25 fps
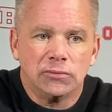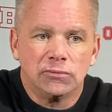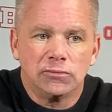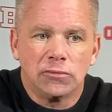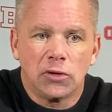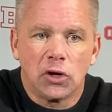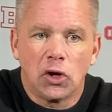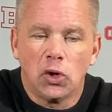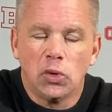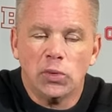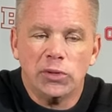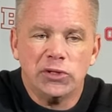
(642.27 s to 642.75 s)

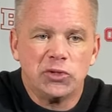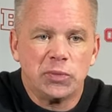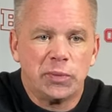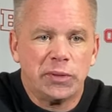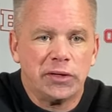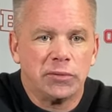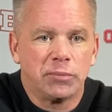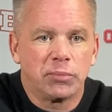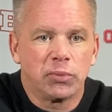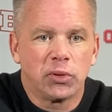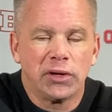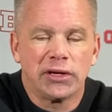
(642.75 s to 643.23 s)
always been
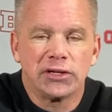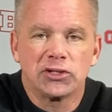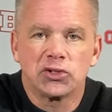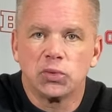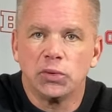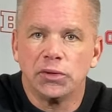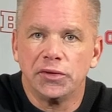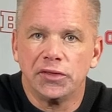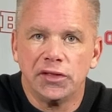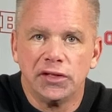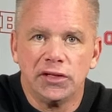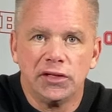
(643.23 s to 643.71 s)
impressed
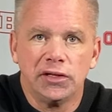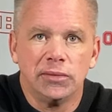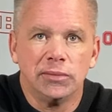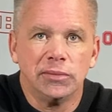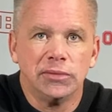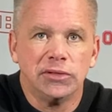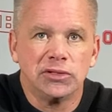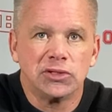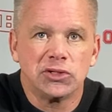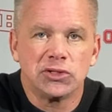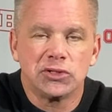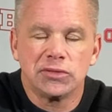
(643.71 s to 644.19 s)
with him
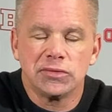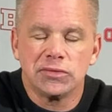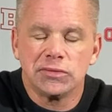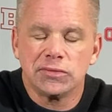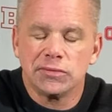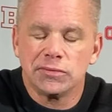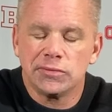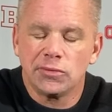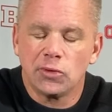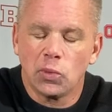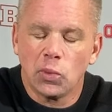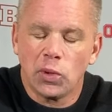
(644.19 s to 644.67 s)
and
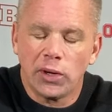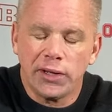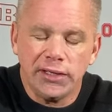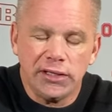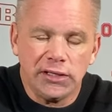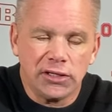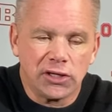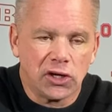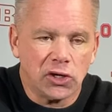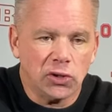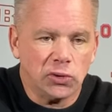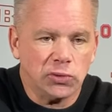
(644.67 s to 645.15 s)
the way he
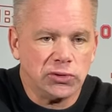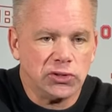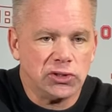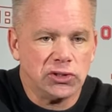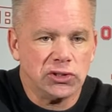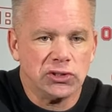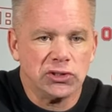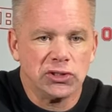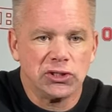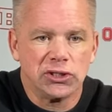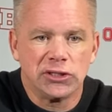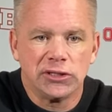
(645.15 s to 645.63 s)

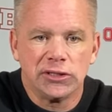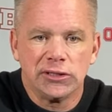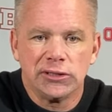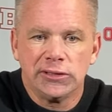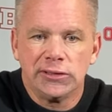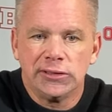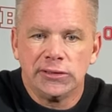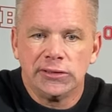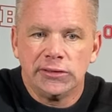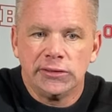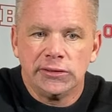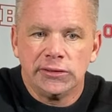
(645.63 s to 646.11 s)
coaches.
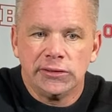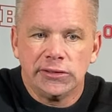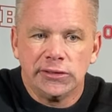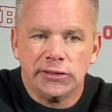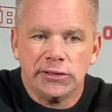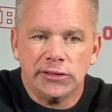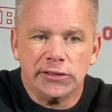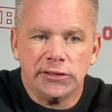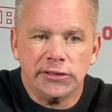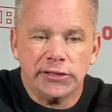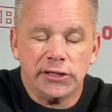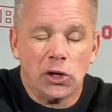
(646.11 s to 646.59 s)

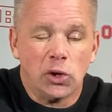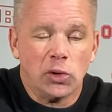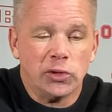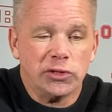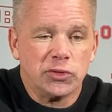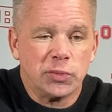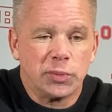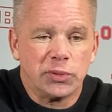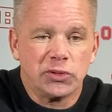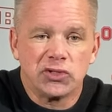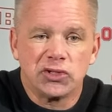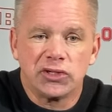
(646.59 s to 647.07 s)
He always
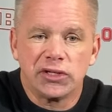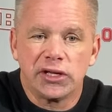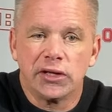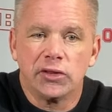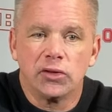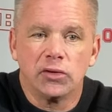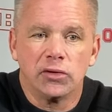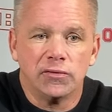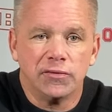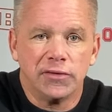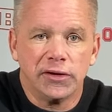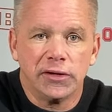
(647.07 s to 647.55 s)
puts together
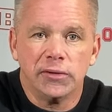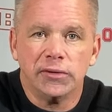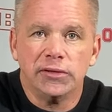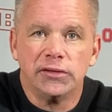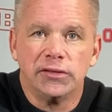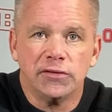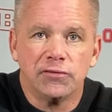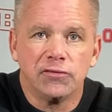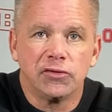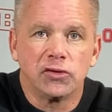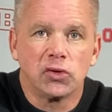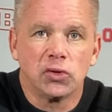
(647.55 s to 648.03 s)
a very
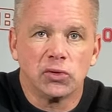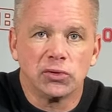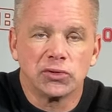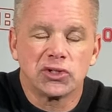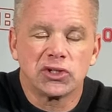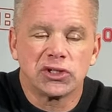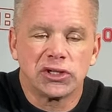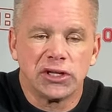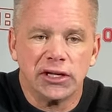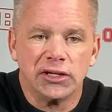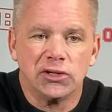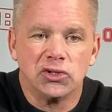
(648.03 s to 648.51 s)
difficult
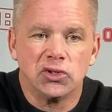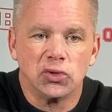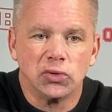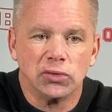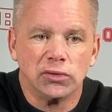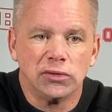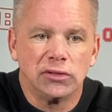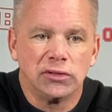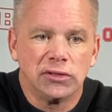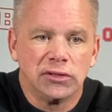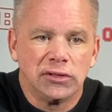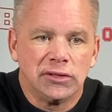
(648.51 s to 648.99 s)
schedule,
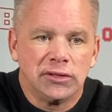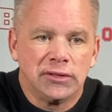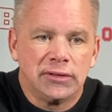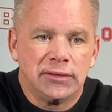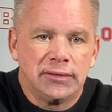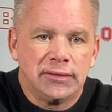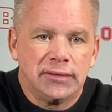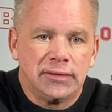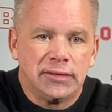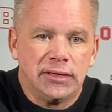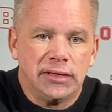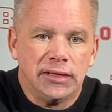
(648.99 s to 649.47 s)

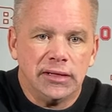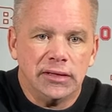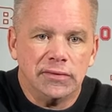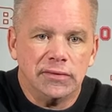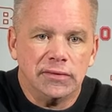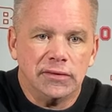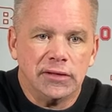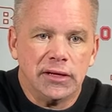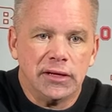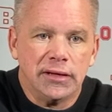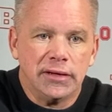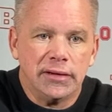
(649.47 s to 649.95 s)

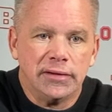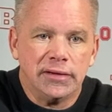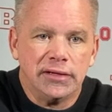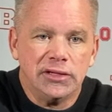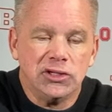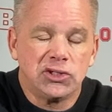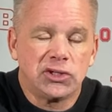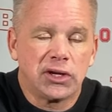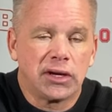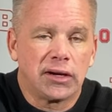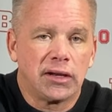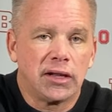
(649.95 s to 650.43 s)
and he's
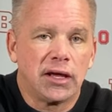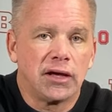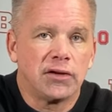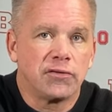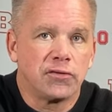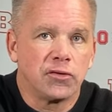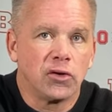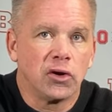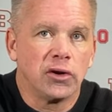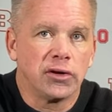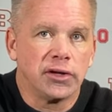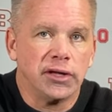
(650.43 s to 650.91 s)
done a lot
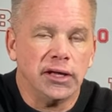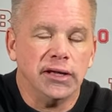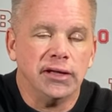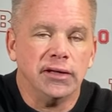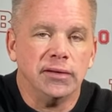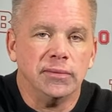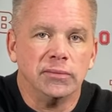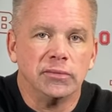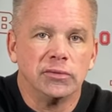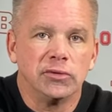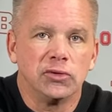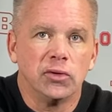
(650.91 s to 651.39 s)
for our
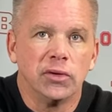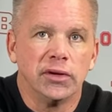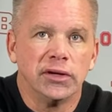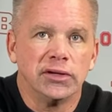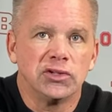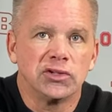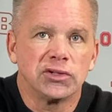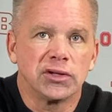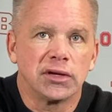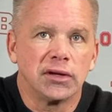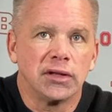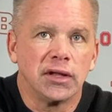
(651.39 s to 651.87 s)
game. Greg's
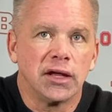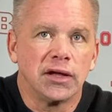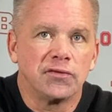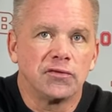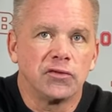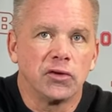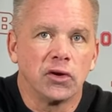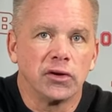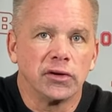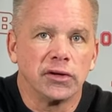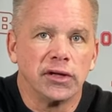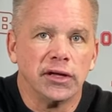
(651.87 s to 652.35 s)
done a lot
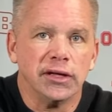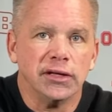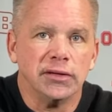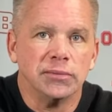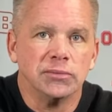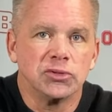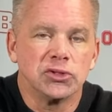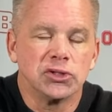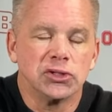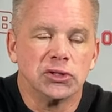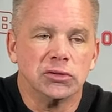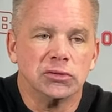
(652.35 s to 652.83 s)
for our game,
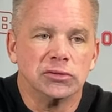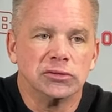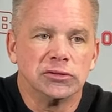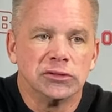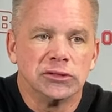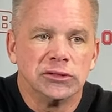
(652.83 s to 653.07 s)
so